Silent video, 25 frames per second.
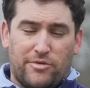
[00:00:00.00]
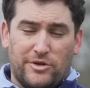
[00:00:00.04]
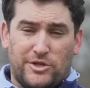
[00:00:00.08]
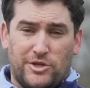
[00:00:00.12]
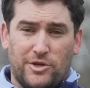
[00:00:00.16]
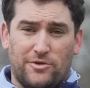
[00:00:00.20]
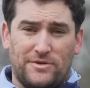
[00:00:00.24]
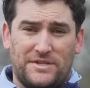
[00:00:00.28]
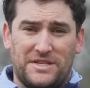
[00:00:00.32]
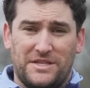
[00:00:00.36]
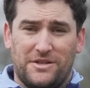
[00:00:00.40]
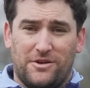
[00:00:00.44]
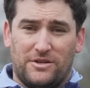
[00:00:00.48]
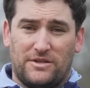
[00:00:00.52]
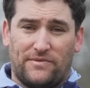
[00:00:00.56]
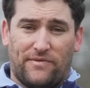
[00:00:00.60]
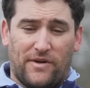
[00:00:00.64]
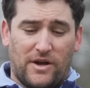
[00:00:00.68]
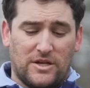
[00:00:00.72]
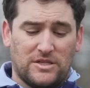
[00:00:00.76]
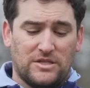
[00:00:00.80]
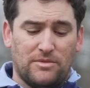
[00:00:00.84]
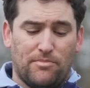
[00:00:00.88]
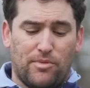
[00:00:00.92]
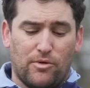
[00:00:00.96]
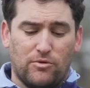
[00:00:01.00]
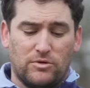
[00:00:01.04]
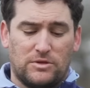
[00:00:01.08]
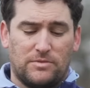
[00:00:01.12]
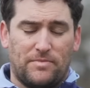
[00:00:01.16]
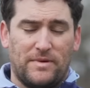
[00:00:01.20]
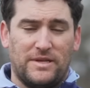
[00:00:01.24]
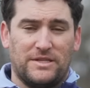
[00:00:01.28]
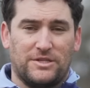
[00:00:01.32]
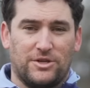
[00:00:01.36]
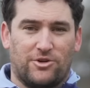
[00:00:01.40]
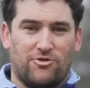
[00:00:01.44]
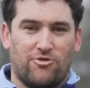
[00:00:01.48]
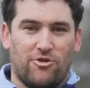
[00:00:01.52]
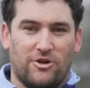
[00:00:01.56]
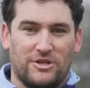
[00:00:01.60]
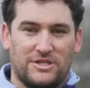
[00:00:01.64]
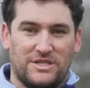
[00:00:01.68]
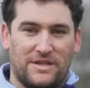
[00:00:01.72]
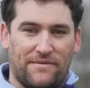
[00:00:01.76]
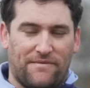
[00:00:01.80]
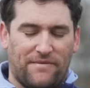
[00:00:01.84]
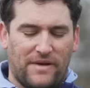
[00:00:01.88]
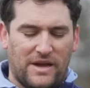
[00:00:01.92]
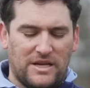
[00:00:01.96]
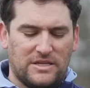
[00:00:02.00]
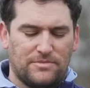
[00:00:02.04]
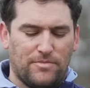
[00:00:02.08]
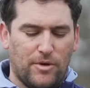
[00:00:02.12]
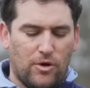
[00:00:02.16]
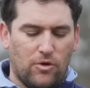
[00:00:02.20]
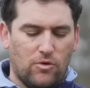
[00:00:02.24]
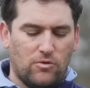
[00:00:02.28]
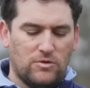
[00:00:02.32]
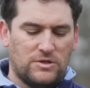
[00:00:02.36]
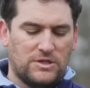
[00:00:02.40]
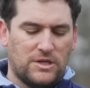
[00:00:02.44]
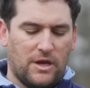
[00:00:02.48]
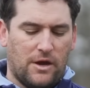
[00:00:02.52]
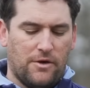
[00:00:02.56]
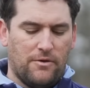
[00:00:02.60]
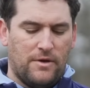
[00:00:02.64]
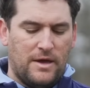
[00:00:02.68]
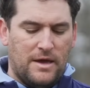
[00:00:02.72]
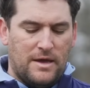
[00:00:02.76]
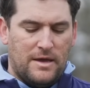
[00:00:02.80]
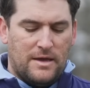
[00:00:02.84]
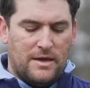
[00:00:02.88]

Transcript: producing those faster ball speeds across the face, but also